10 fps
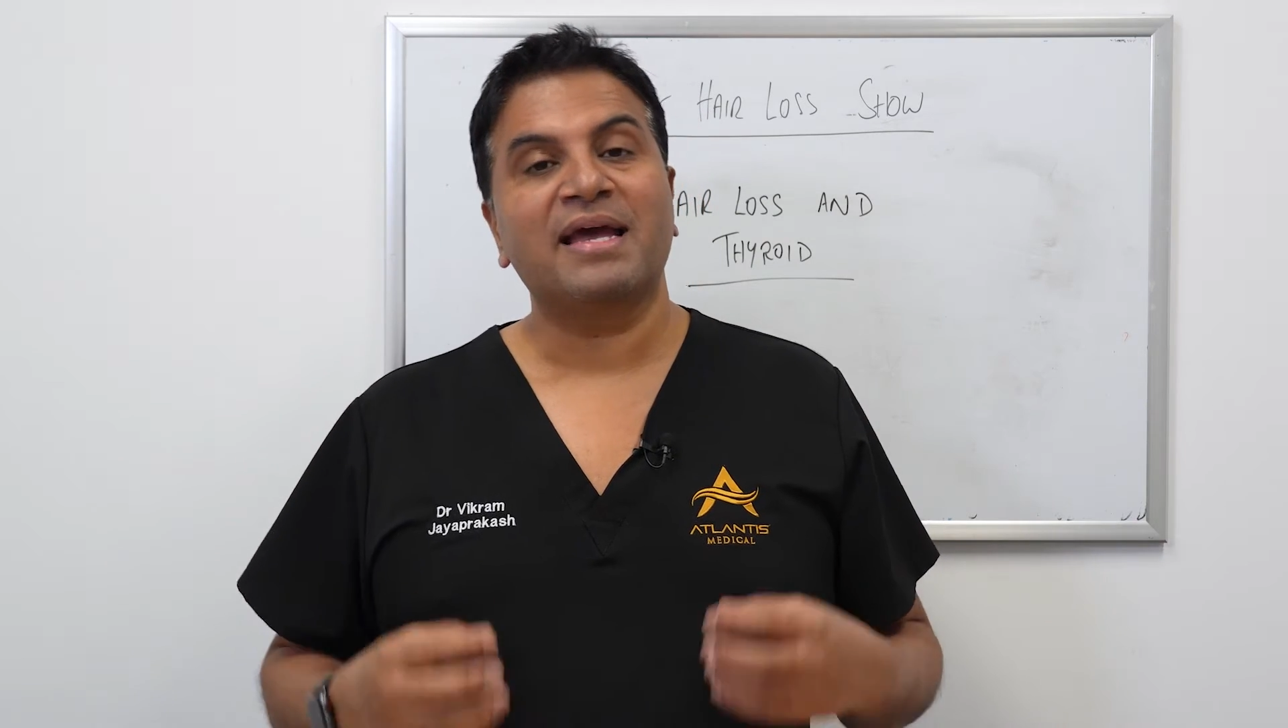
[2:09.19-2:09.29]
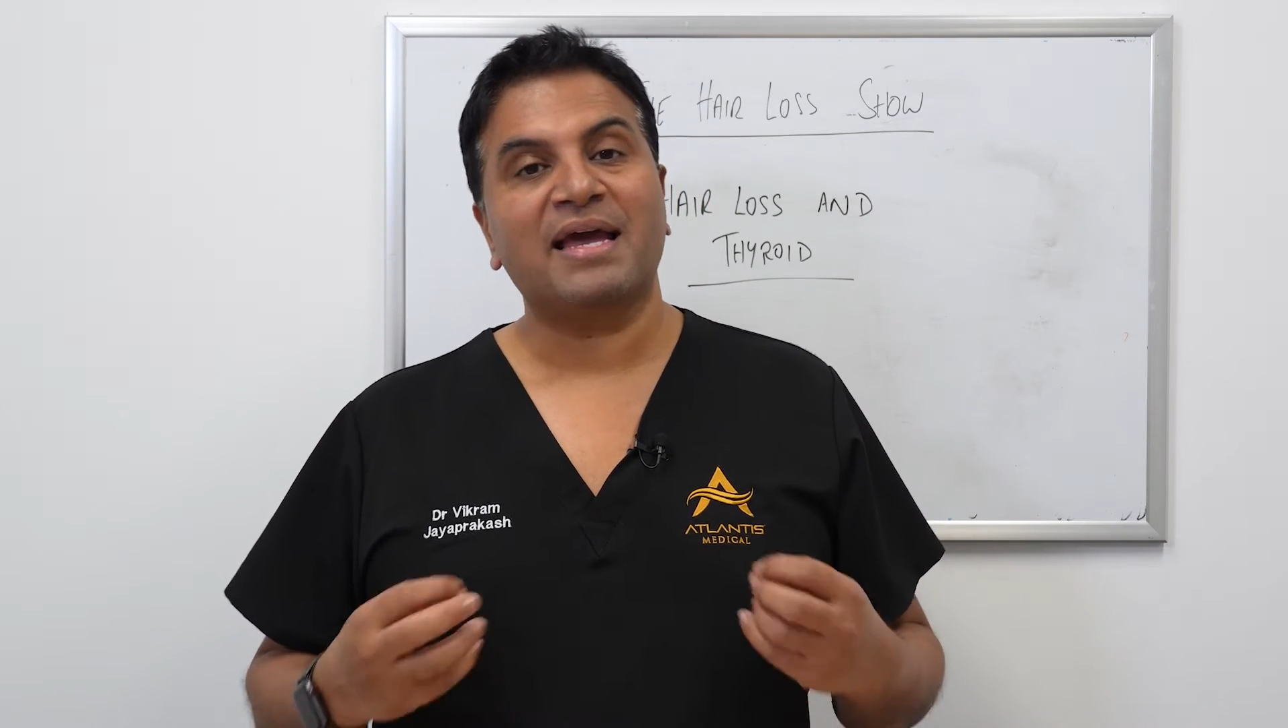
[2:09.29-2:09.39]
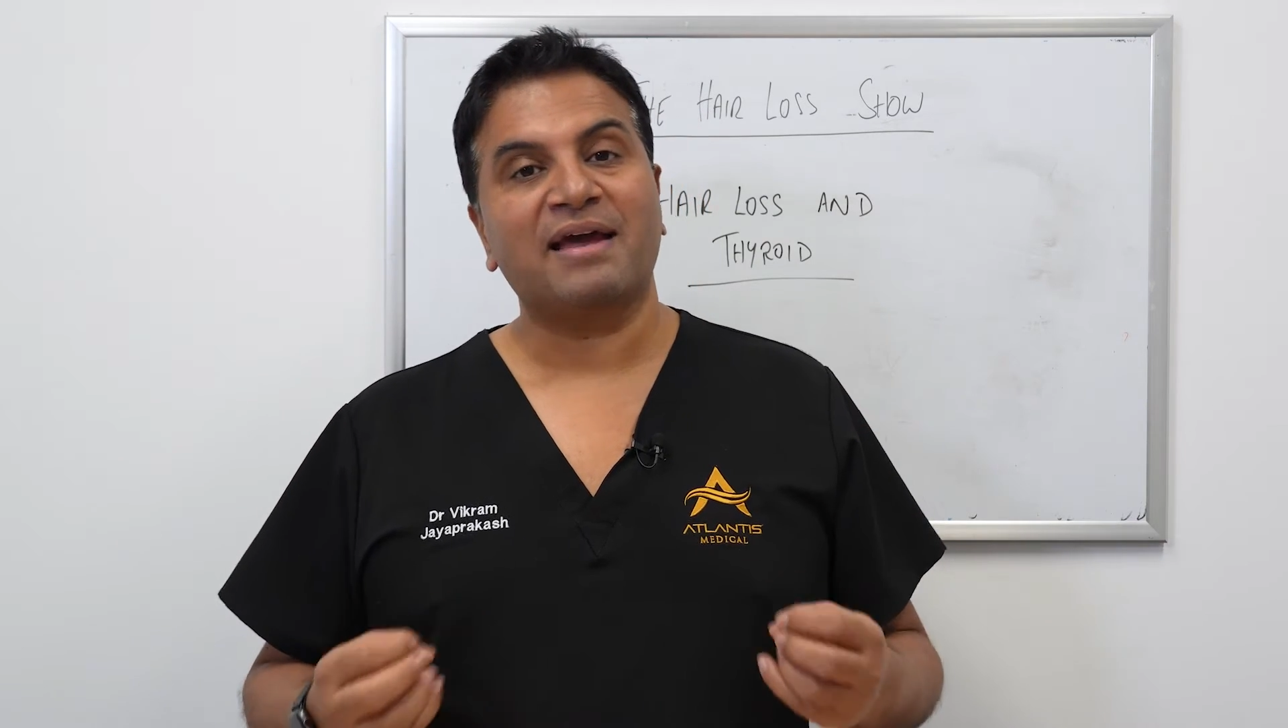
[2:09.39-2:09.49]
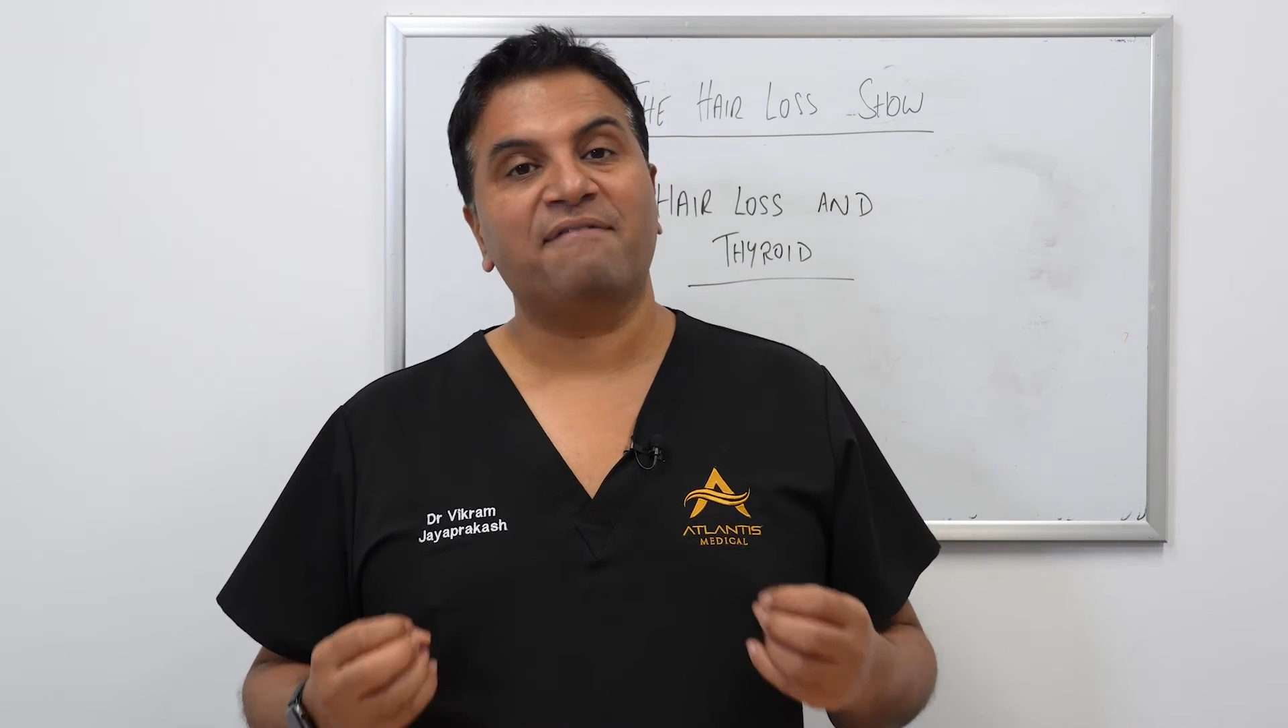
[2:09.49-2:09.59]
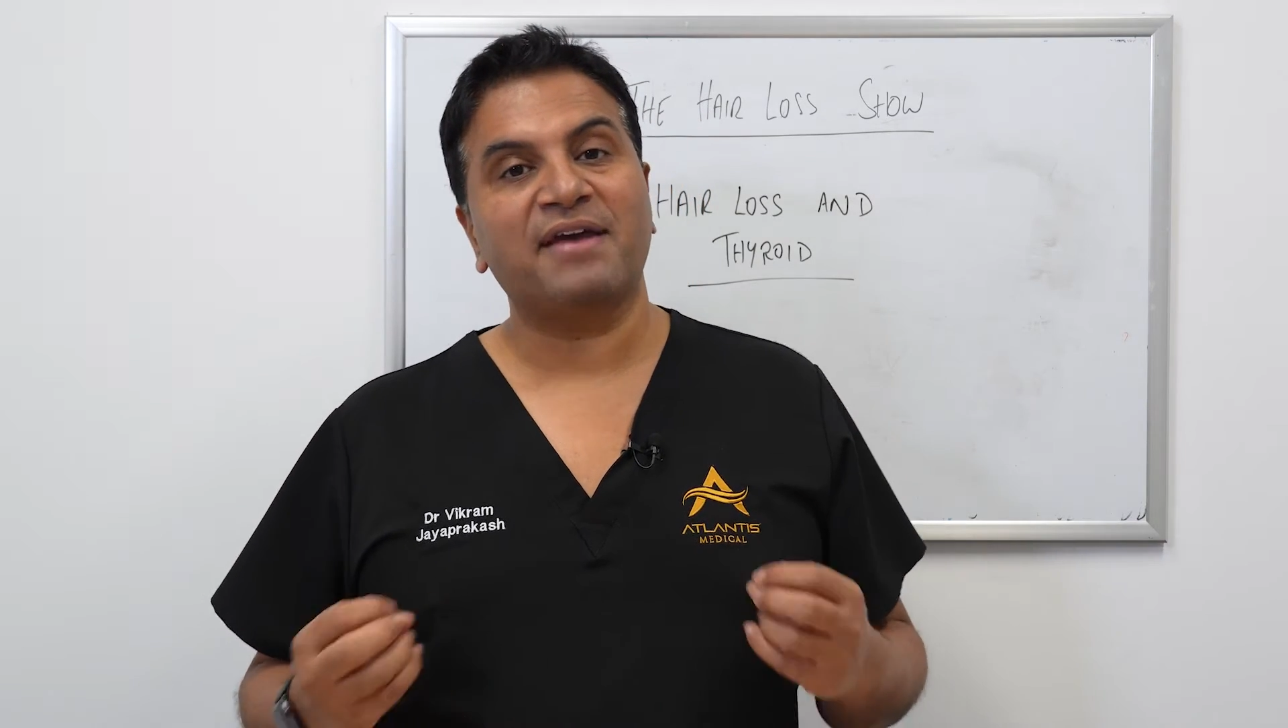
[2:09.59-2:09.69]

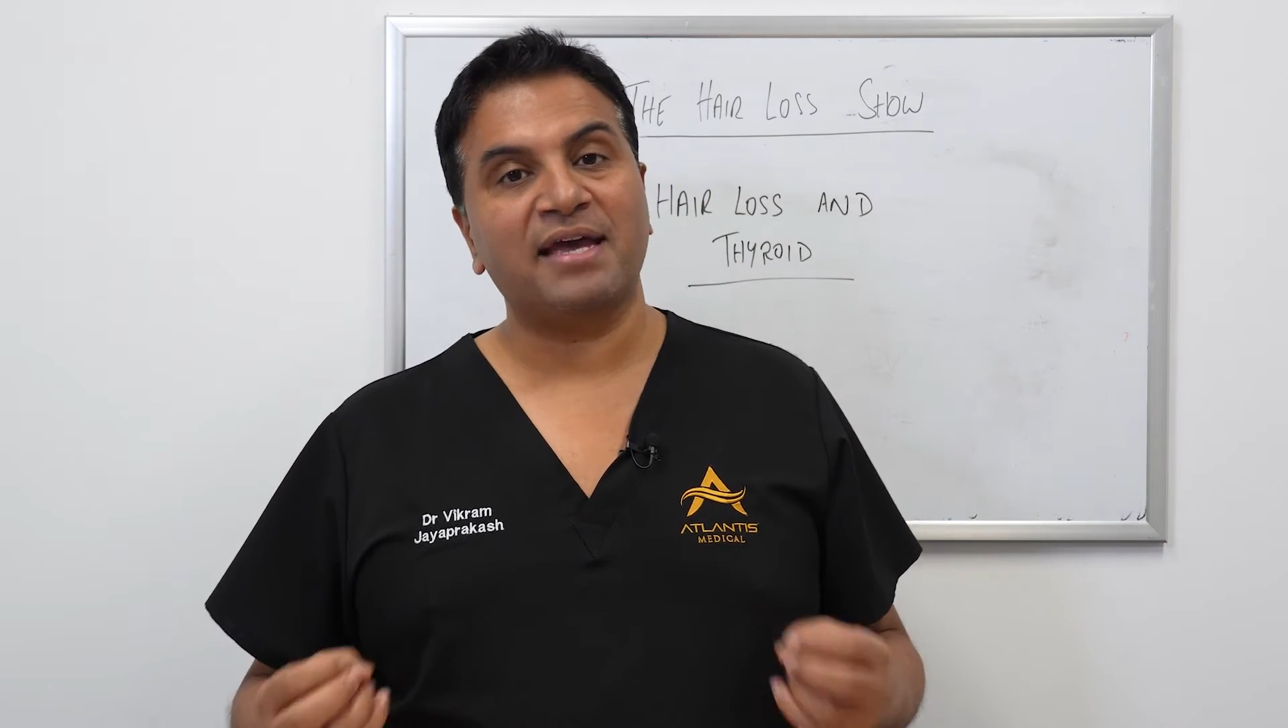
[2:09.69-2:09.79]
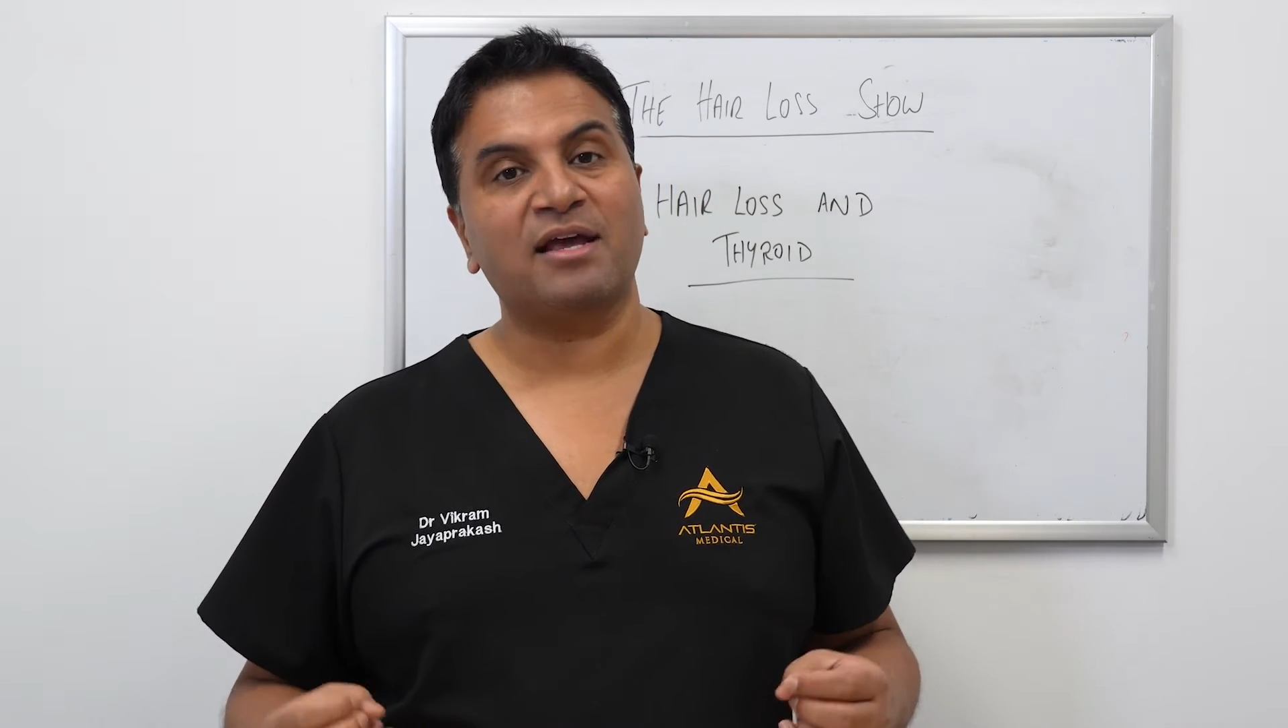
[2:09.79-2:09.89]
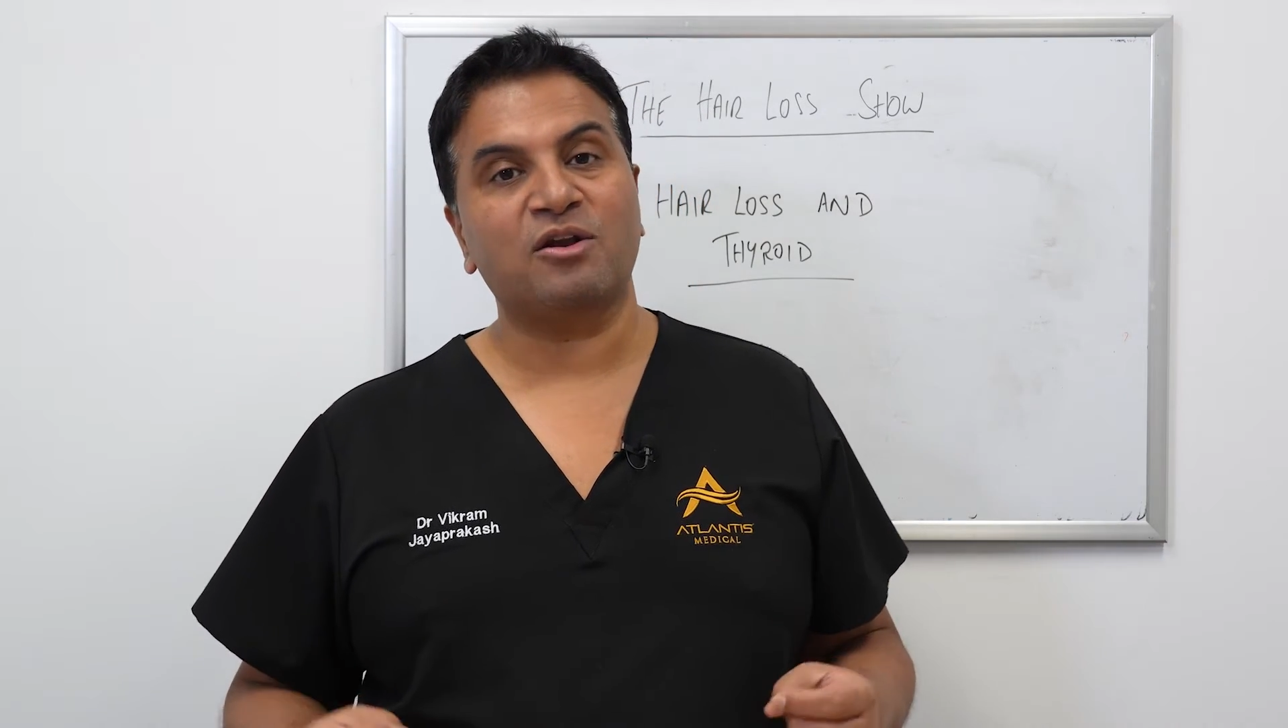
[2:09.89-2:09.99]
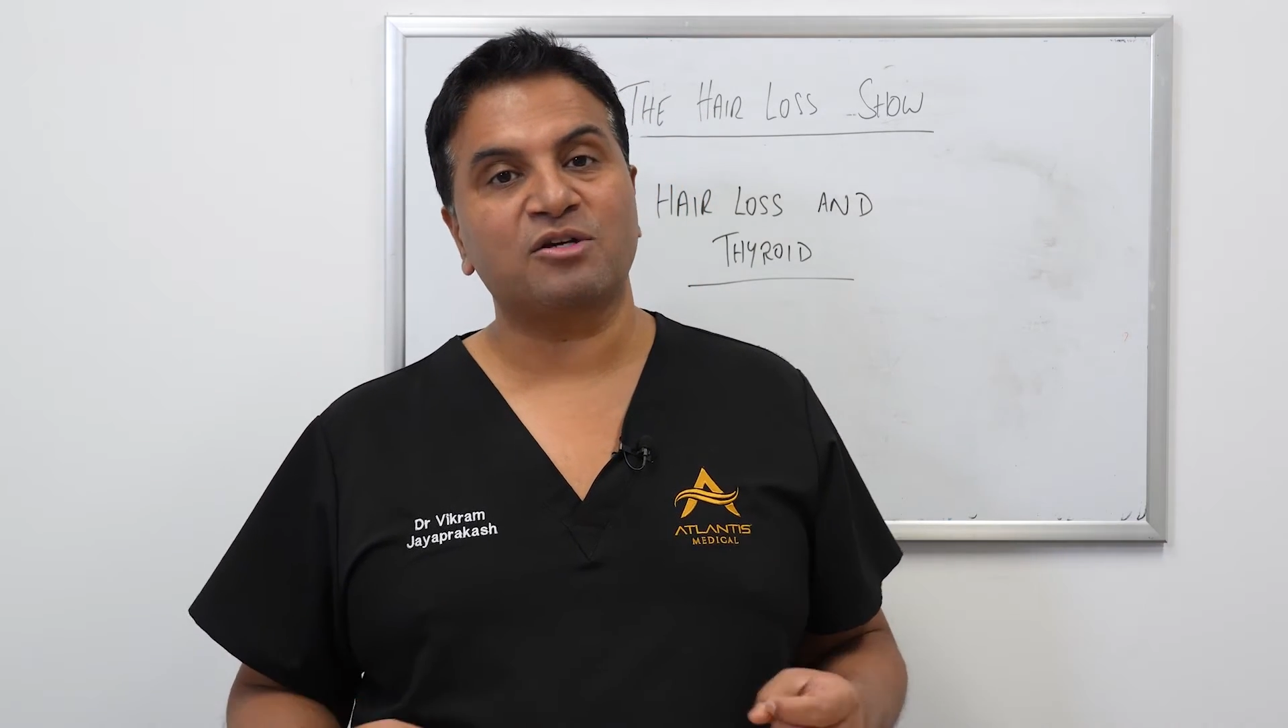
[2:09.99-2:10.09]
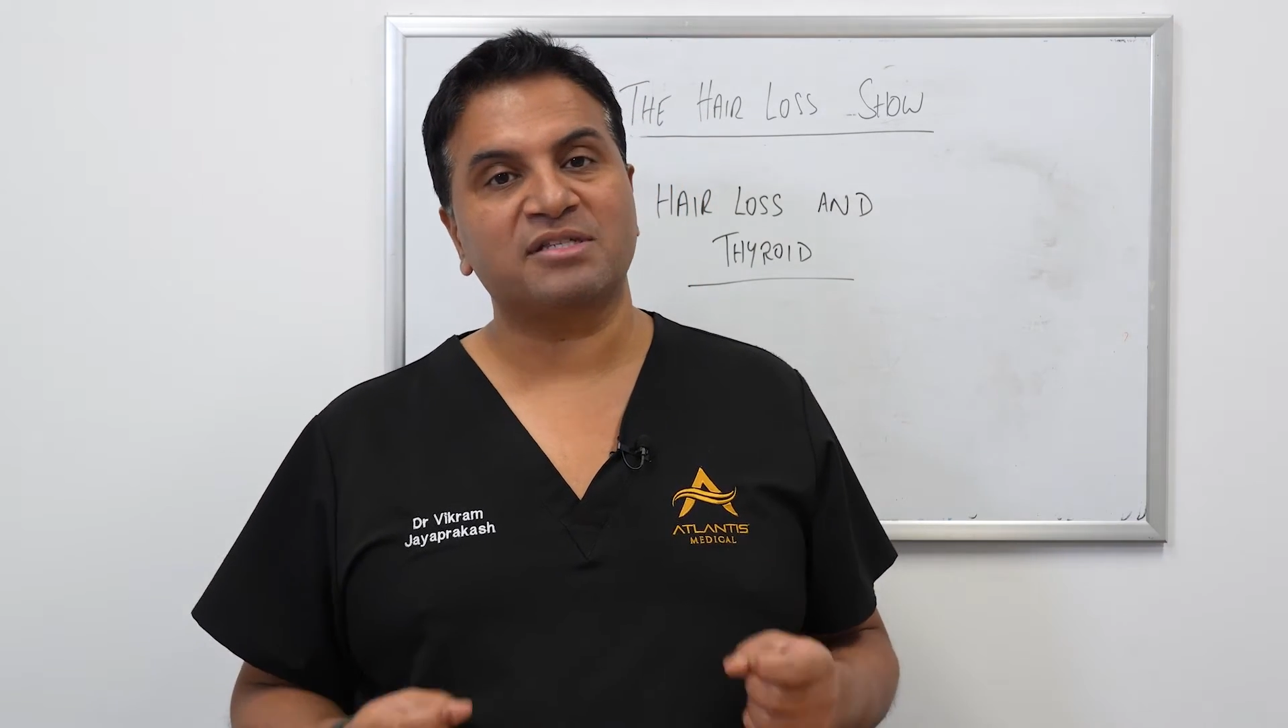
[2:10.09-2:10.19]
have
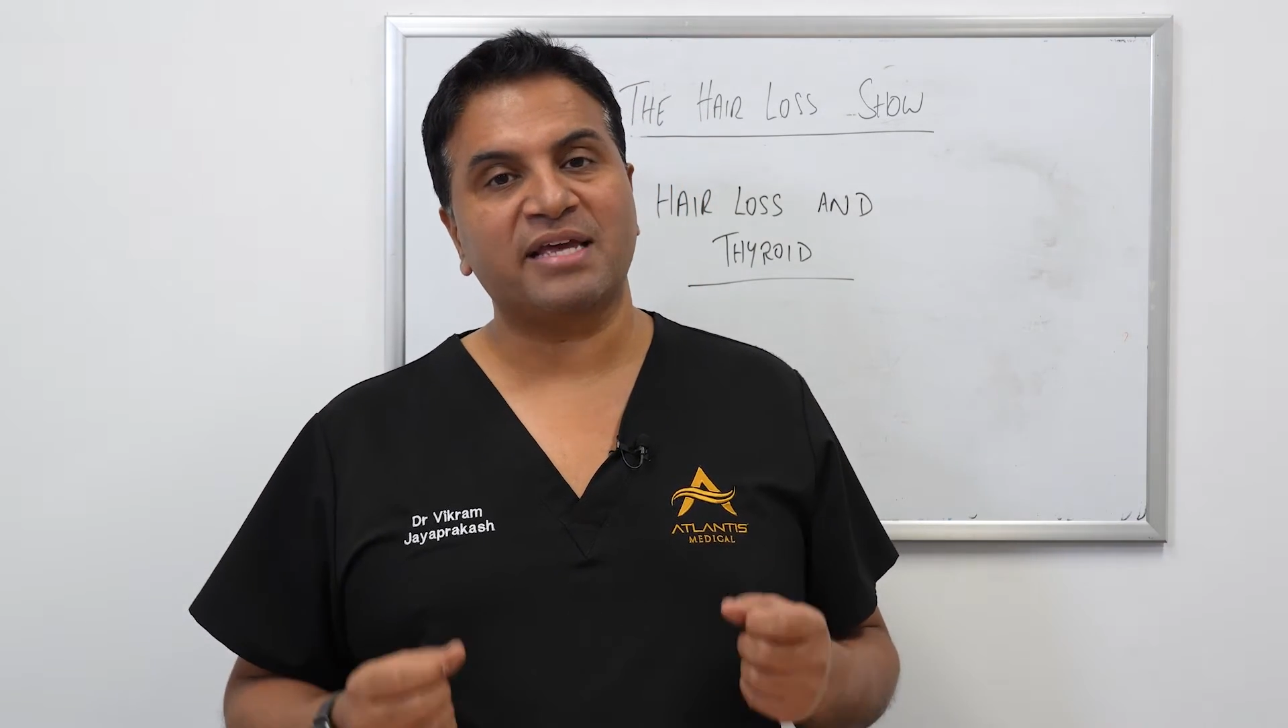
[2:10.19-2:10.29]
hair loss.